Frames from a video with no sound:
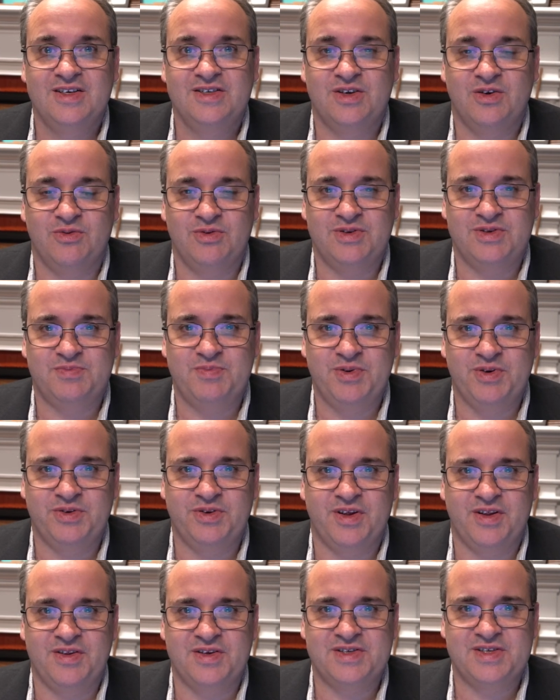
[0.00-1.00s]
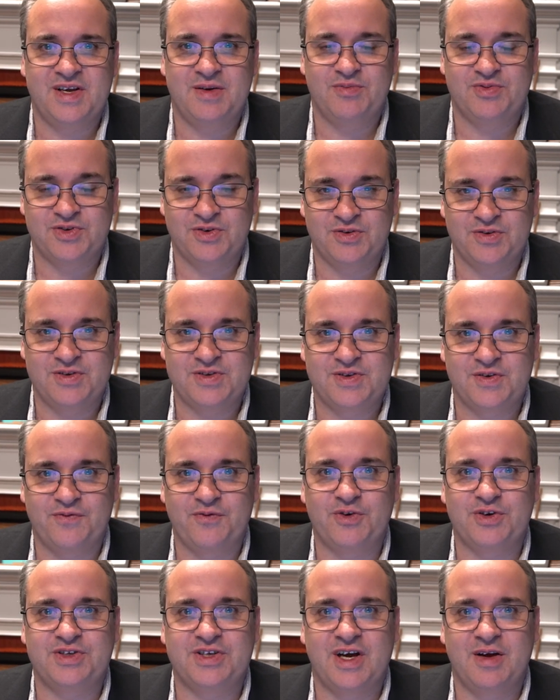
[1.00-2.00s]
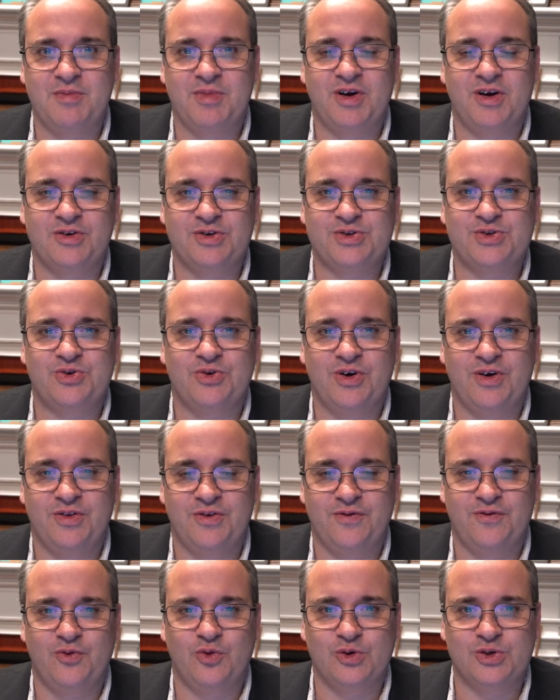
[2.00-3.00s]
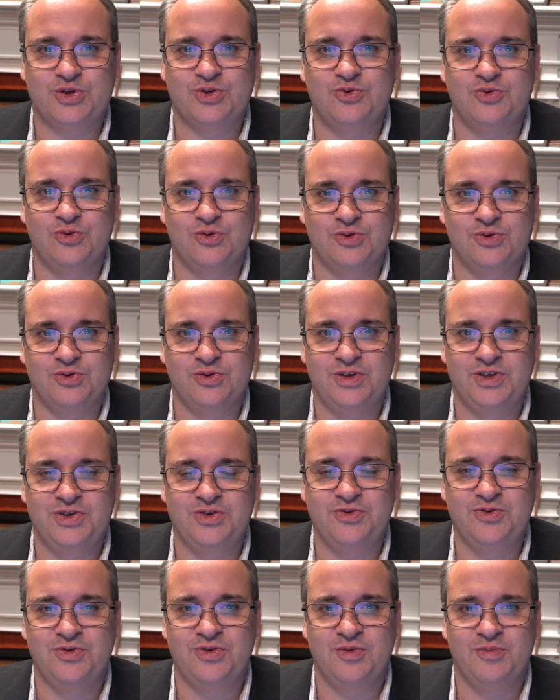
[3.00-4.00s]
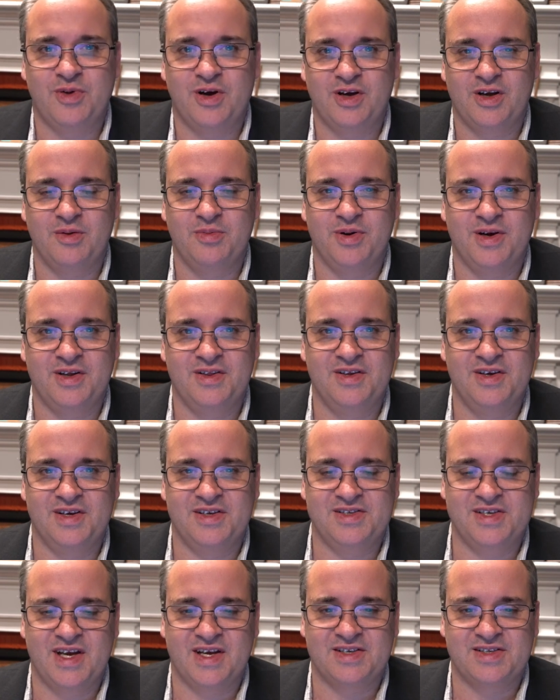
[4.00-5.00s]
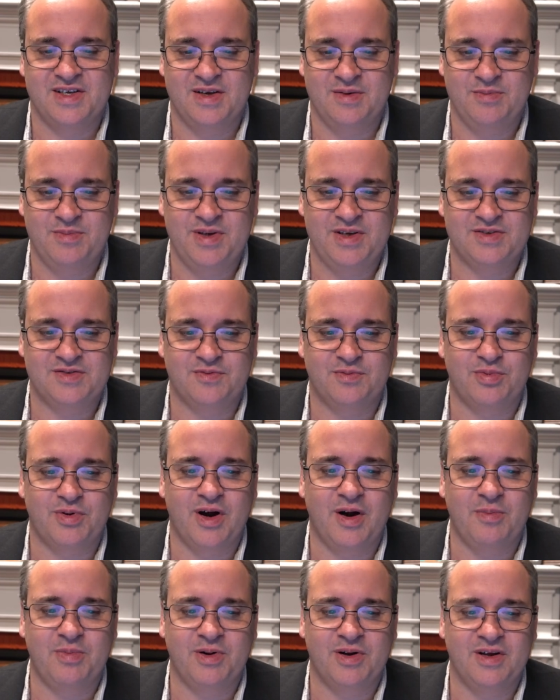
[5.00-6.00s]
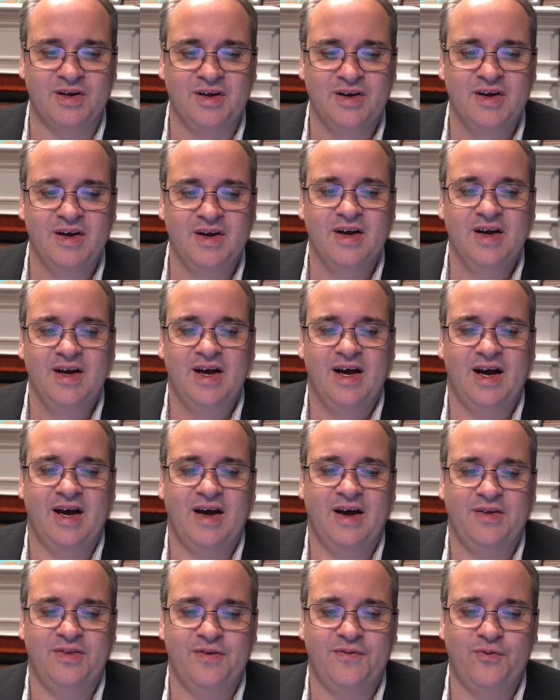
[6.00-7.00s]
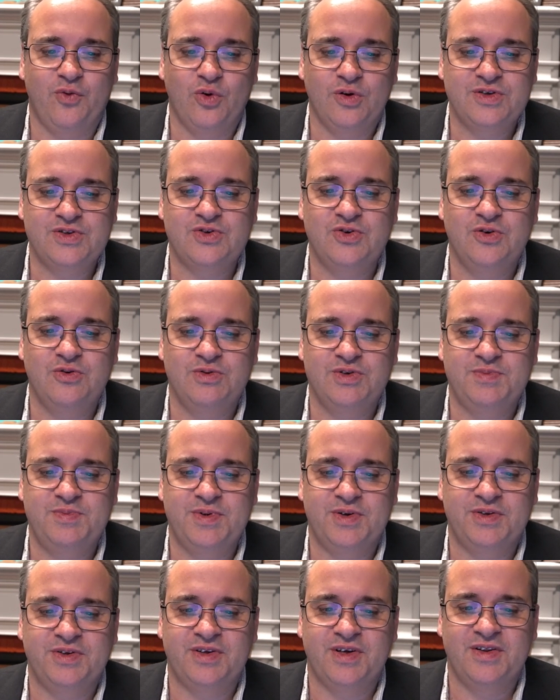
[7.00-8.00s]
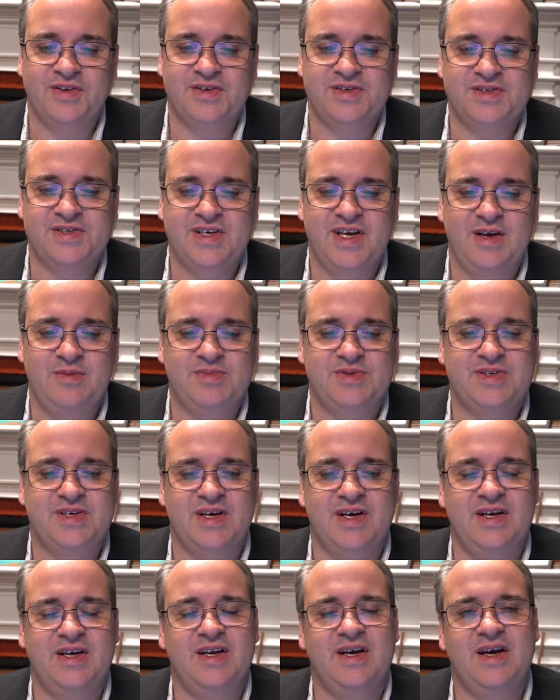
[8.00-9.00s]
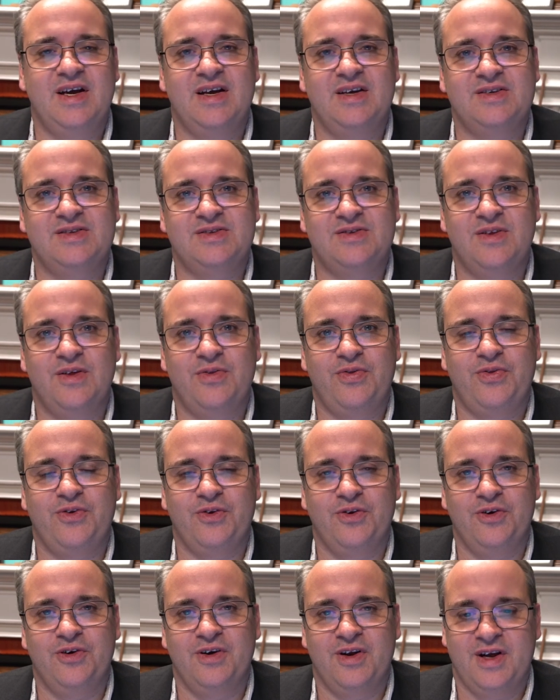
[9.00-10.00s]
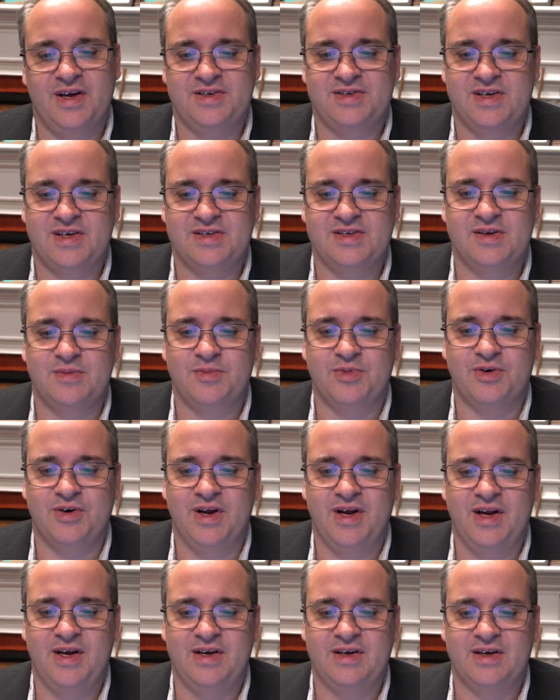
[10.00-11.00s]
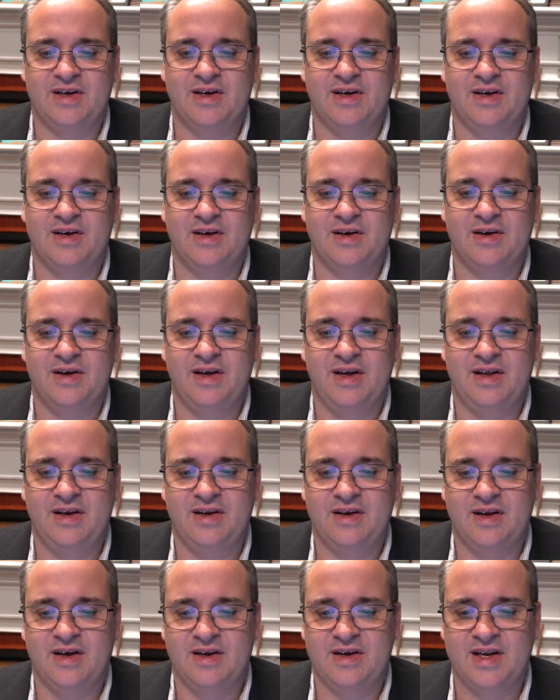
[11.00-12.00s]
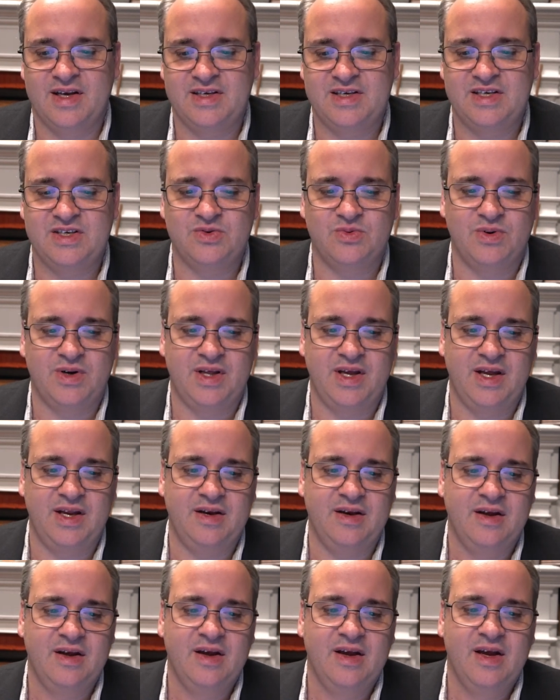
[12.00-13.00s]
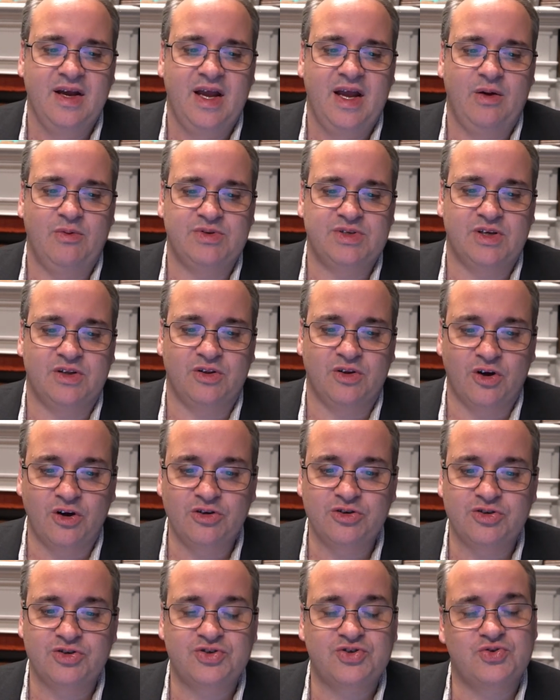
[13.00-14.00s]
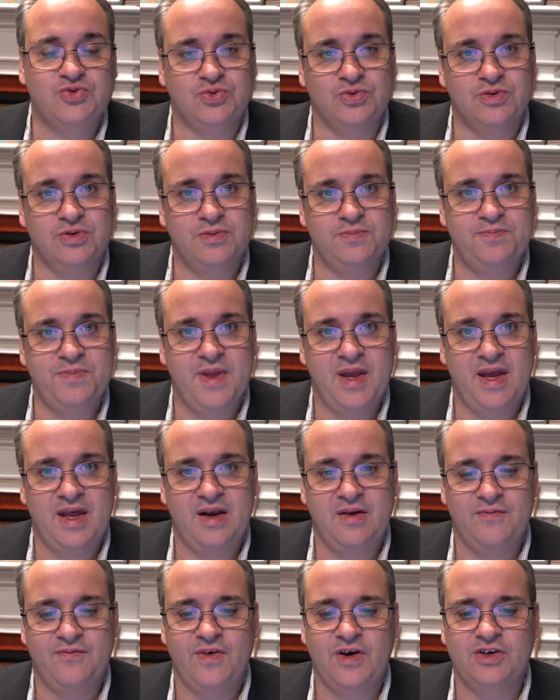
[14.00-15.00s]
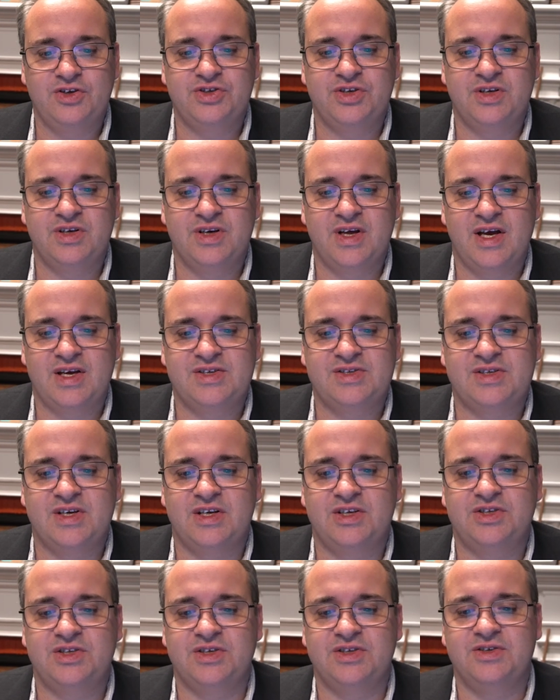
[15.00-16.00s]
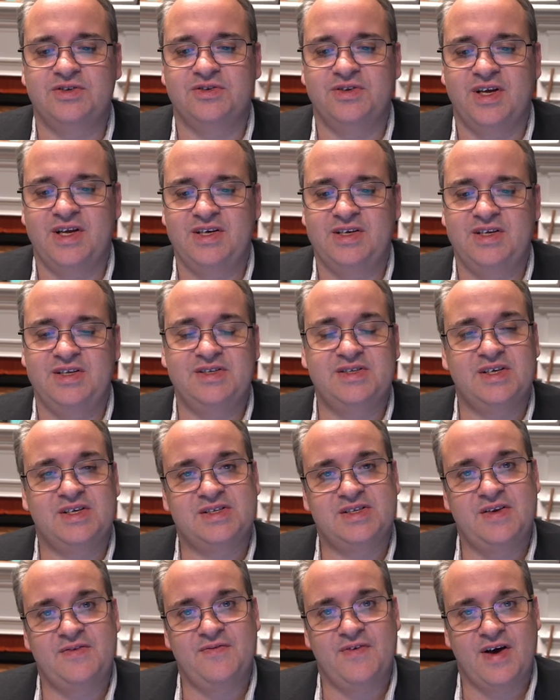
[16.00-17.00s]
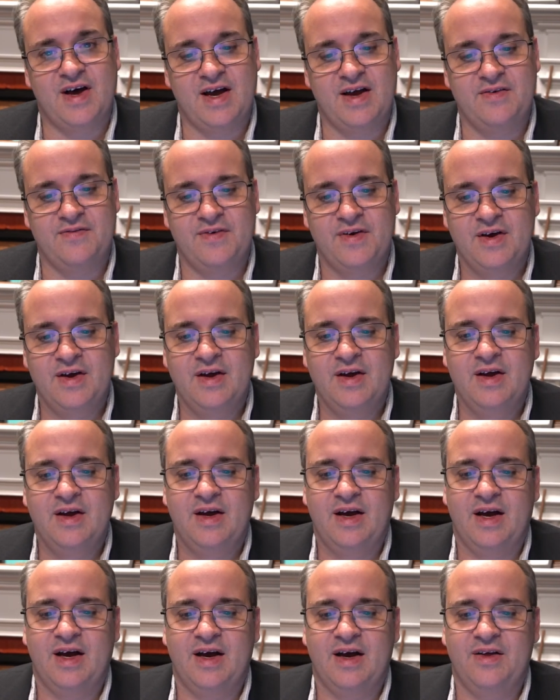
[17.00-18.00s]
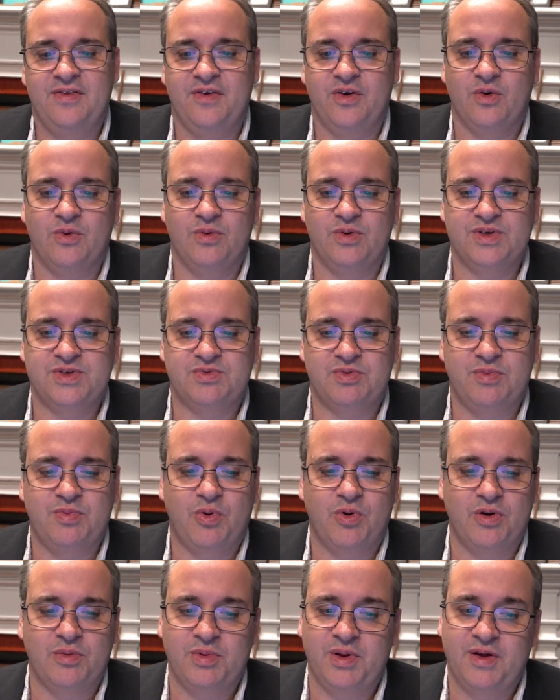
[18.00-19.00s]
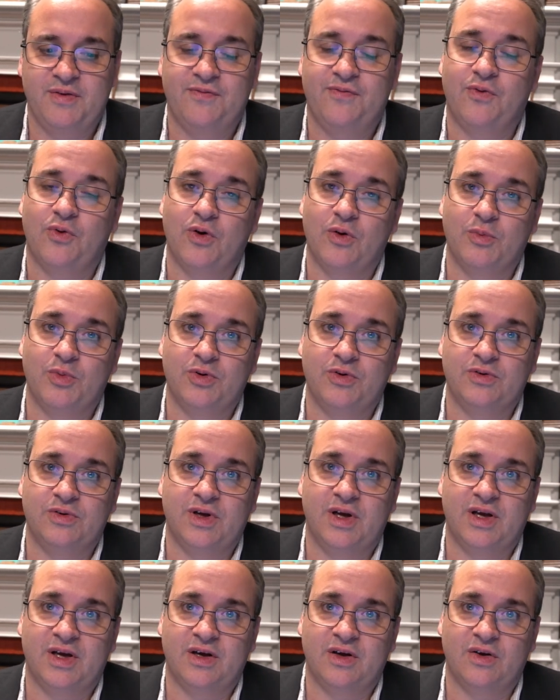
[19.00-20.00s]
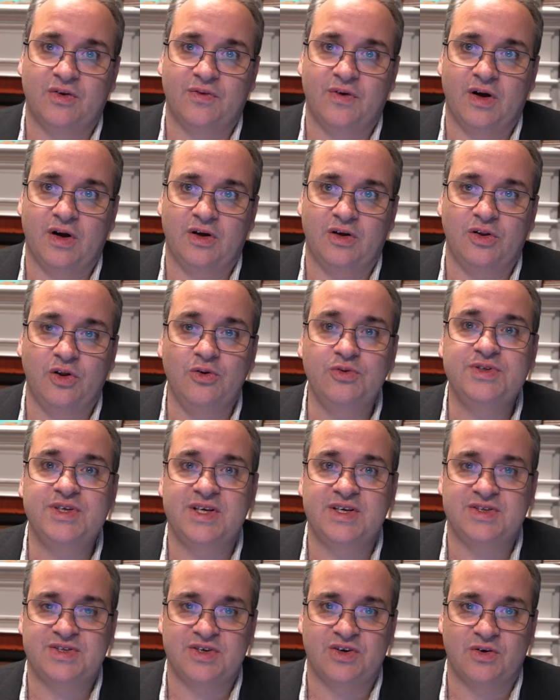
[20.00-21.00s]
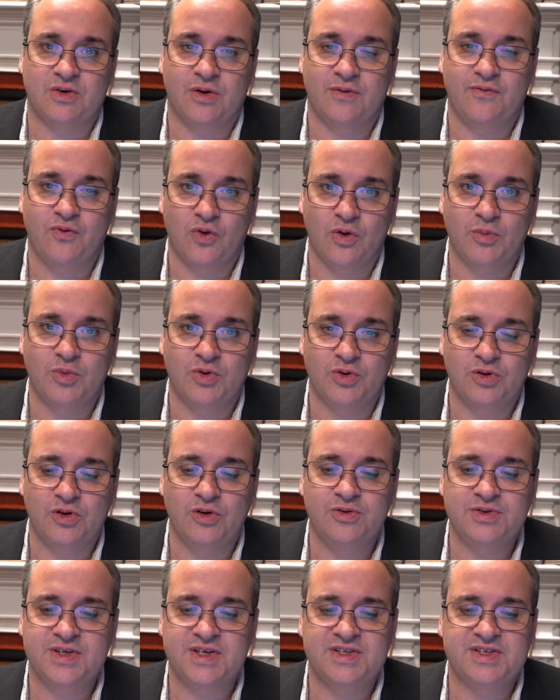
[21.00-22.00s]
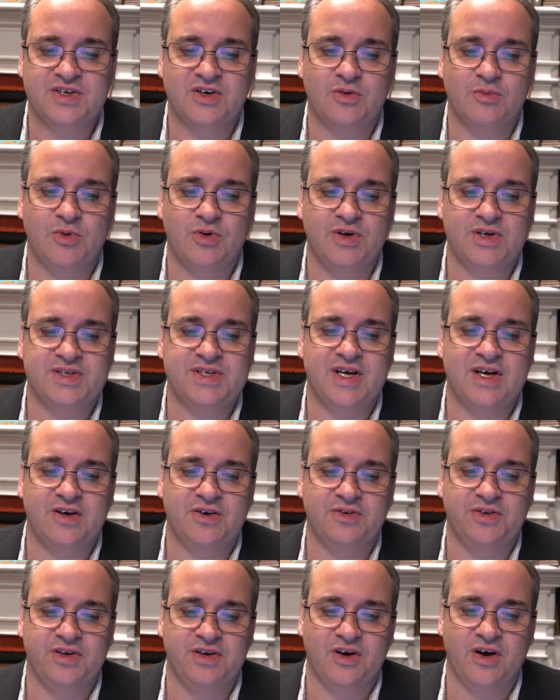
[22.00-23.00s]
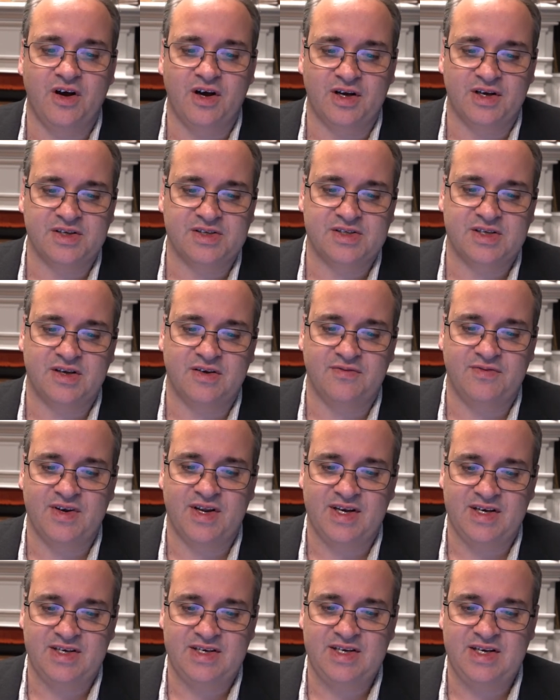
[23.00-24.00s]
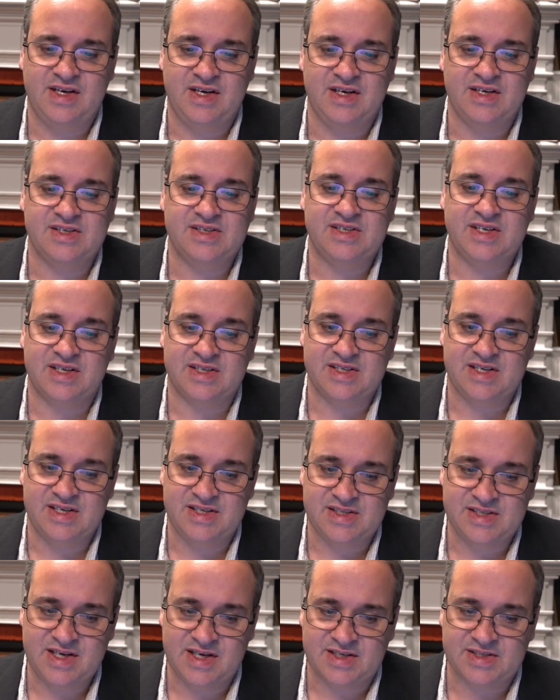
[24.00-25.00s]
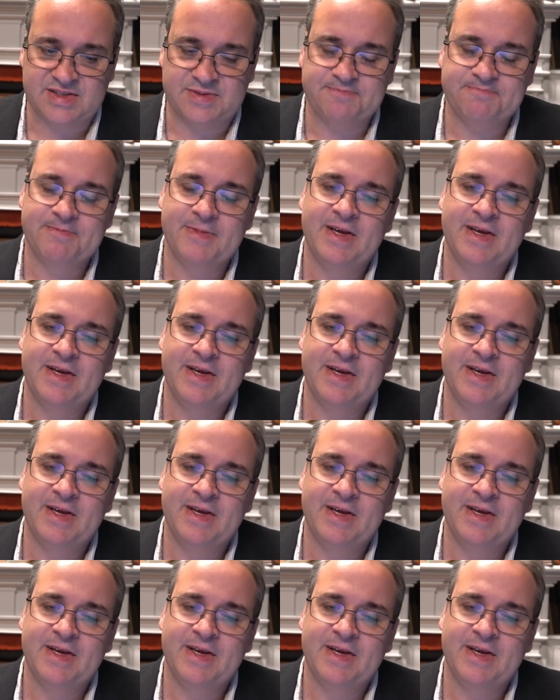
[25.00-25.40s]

So it was built on the same. So this is the first time in our story, the four schools, only two of them occupied the exact same piece of property. Uh, the fourth school was built on the same site as the third SS number eight uh, in uh, 1928. It was a larger school and it functioned as such until 1965. Uh, there was reportedly a formal uh, closing cer a formal closing ceremonies held in August of 1966.